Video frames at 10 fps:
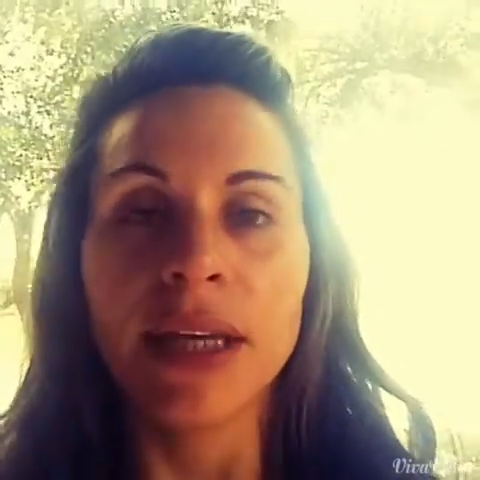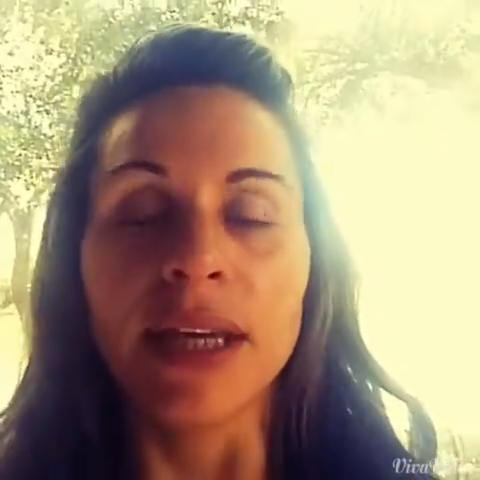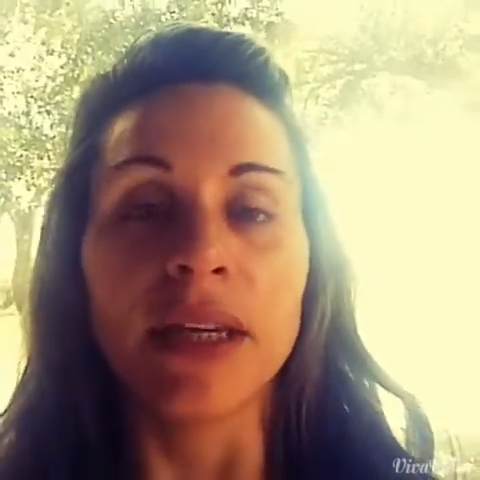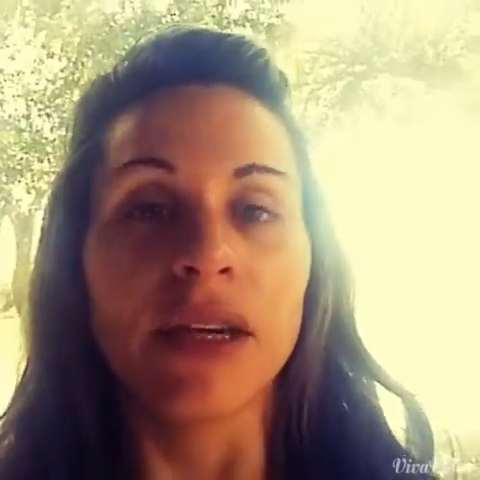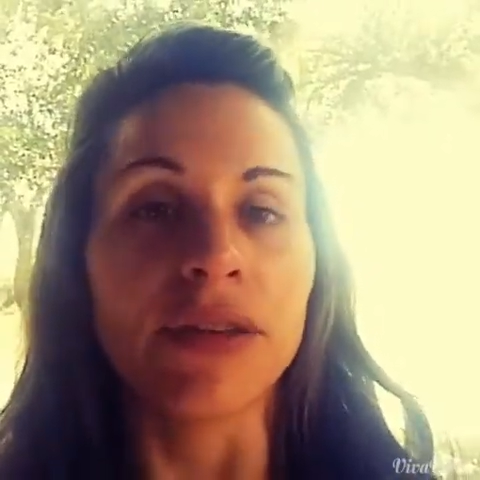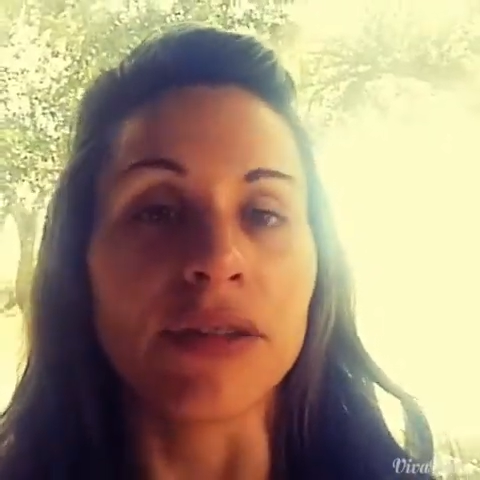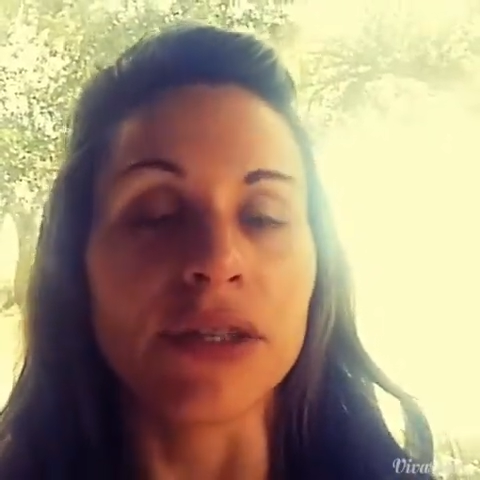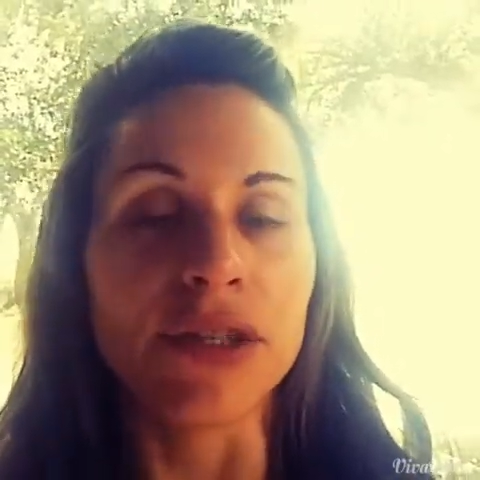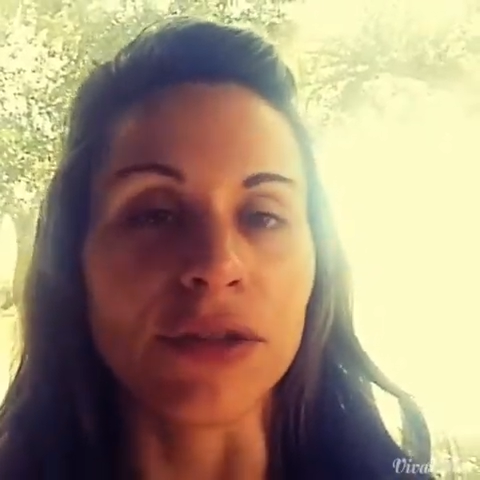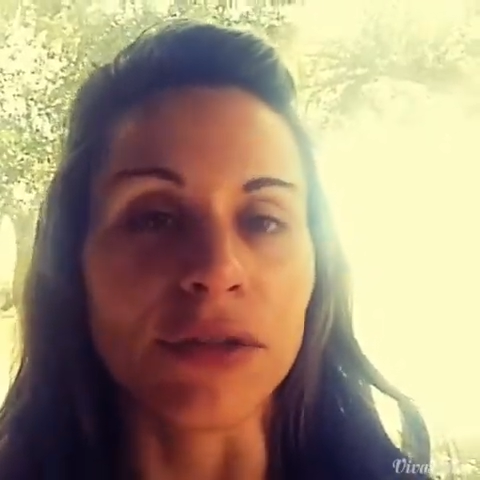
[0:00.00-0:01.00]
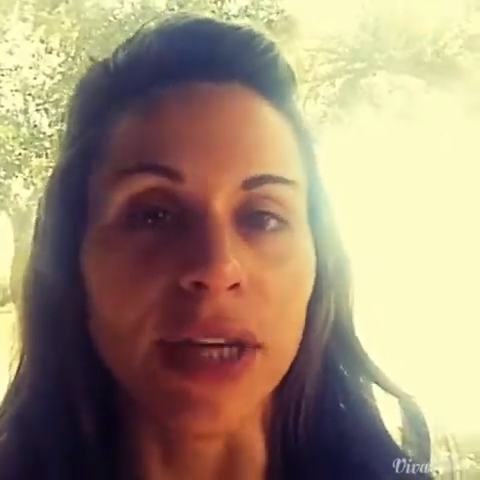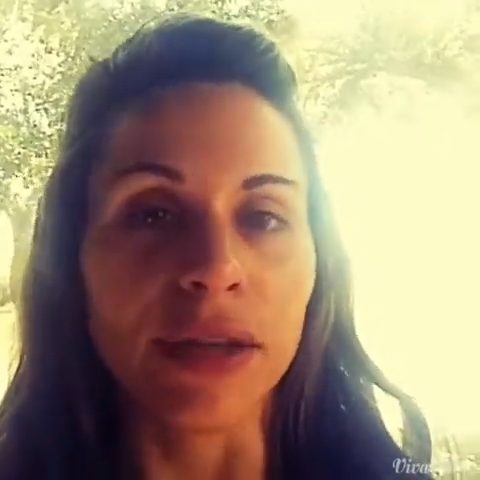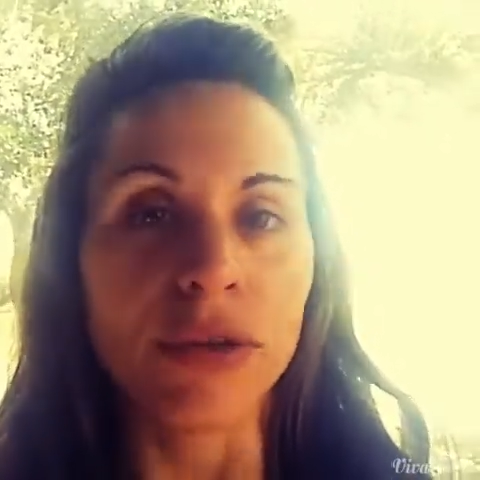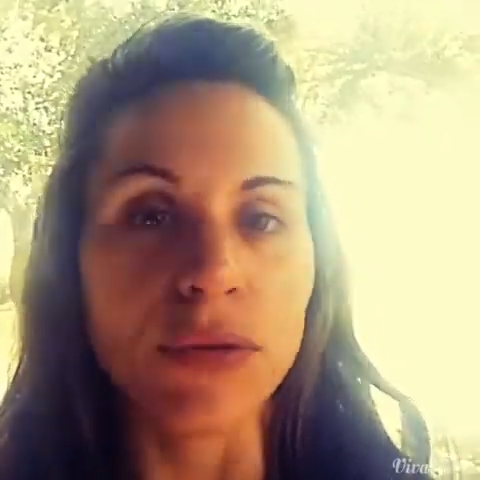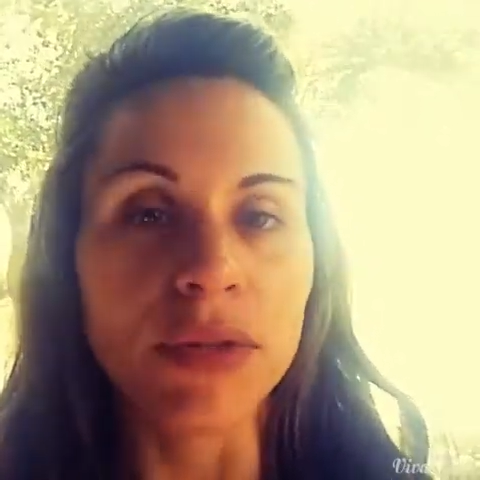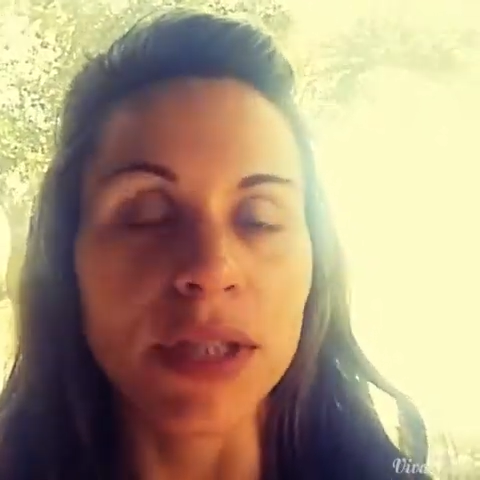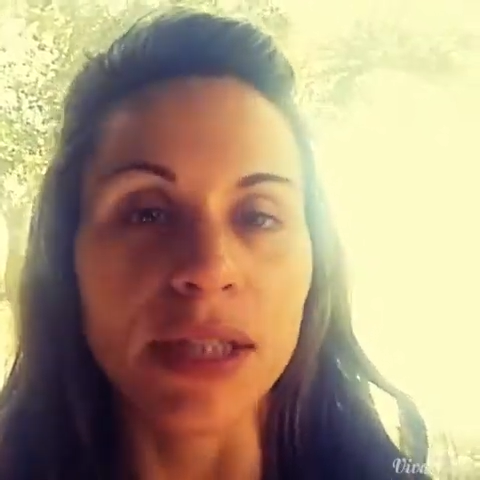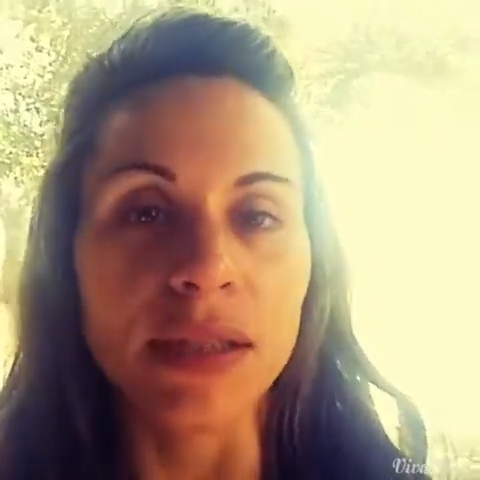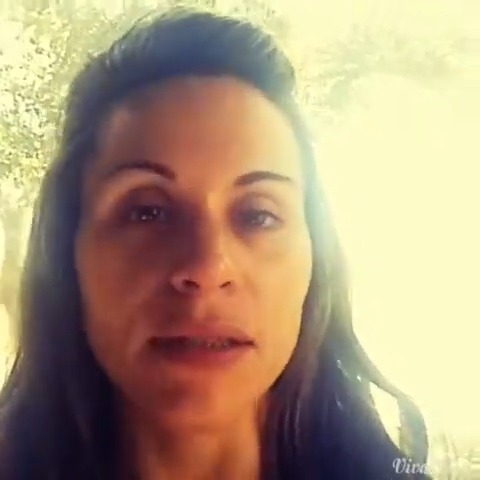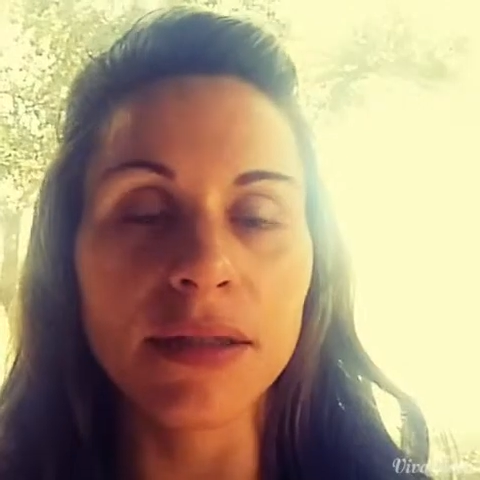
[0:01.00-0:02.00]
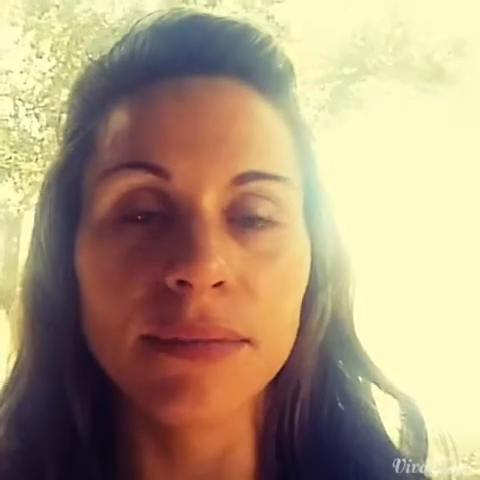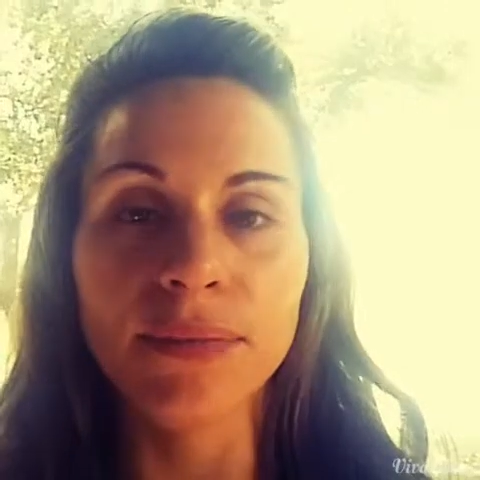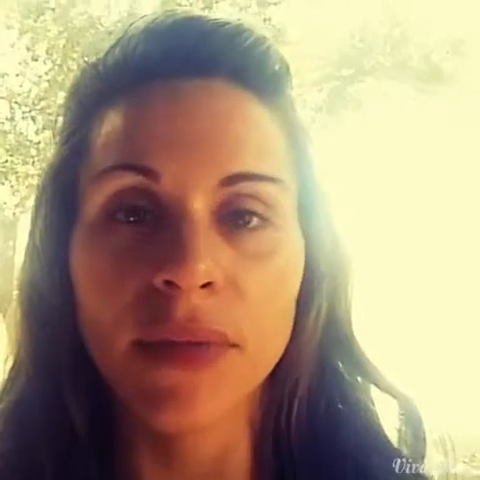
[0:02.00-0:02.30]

any other additional diagnoses